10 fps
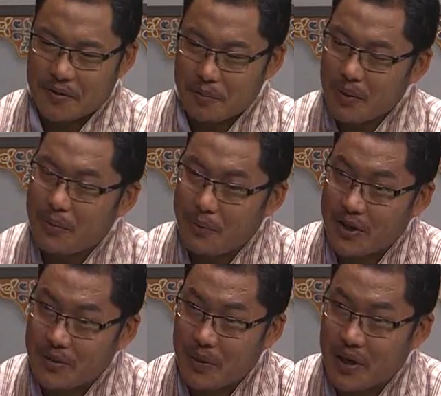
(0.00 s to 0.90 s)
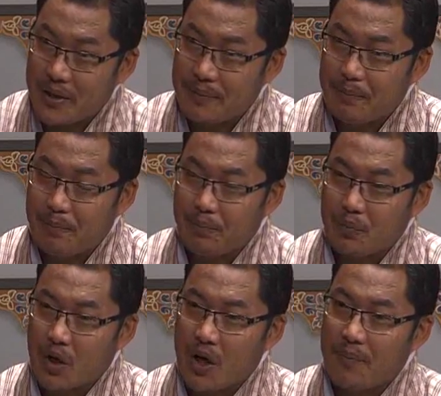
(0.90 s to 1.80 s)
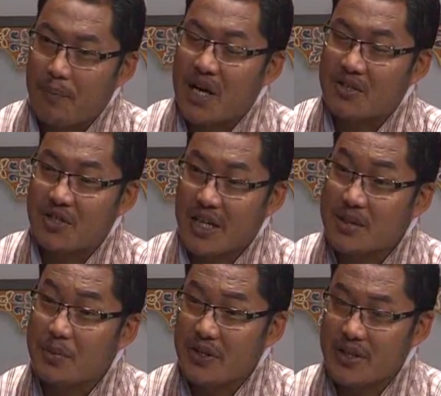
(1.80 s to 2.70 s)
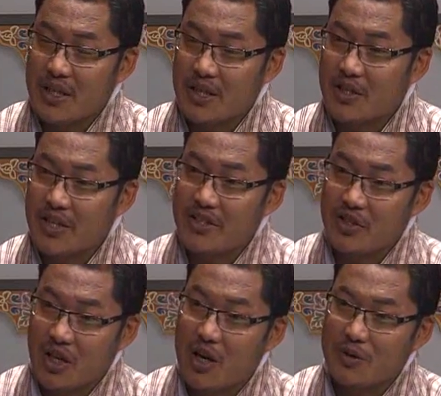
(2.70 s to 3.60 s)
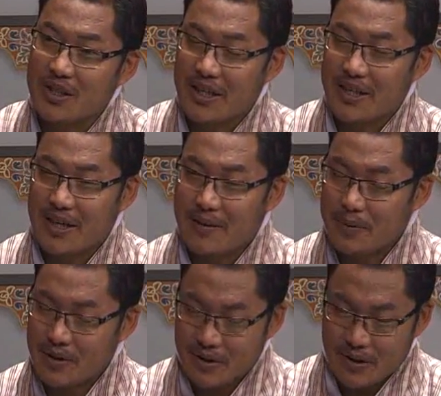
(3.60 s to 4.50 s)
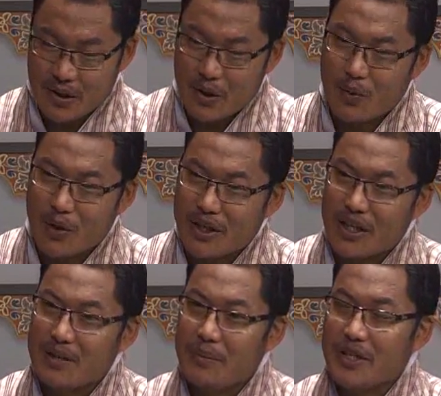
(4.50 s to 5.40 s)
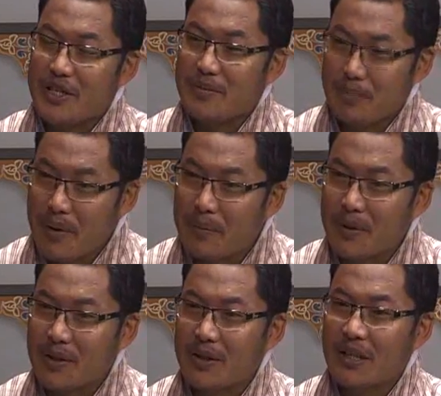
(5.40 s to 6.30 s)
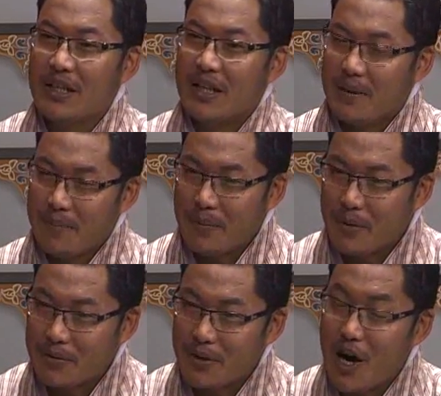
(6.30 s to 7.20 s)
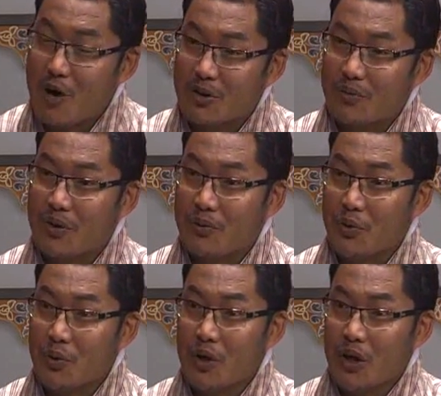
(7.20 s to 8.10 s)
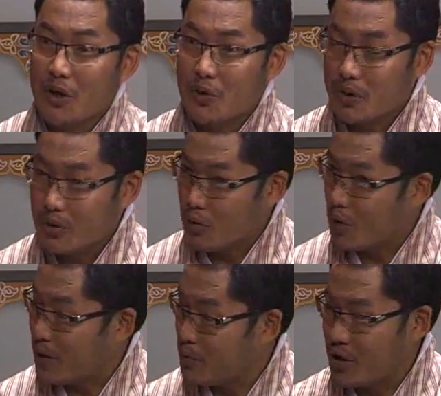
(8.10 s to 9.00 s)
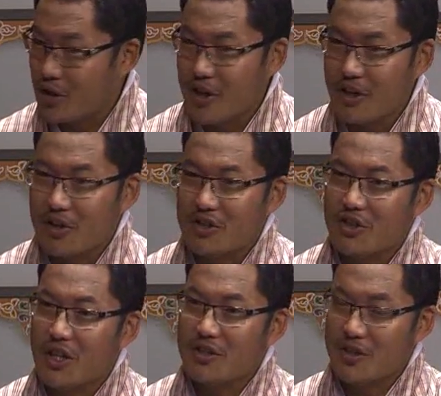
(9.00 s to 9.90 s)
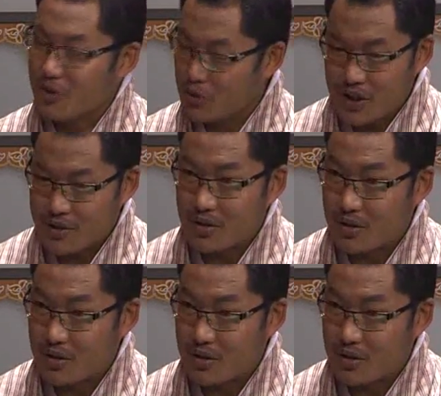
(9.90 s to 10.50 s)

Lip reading: maybe because of my past experience in the National Council that I have been one independent member, a member of the House of Review. You have your clear conscience and you just